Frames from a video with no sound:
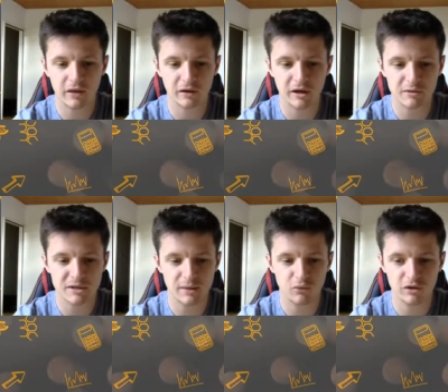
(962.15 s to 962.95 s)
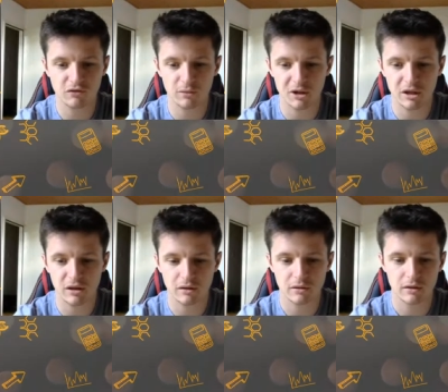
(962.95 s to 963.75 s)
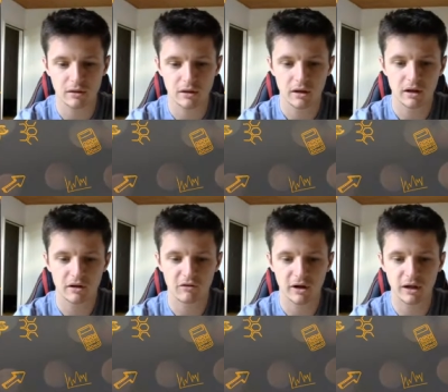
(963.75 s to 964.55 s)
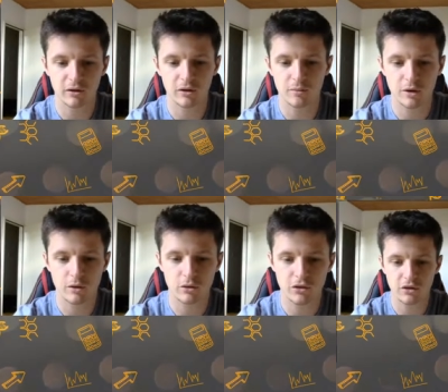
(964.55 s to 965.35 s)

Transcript: they are now separate from each other. If I click on them both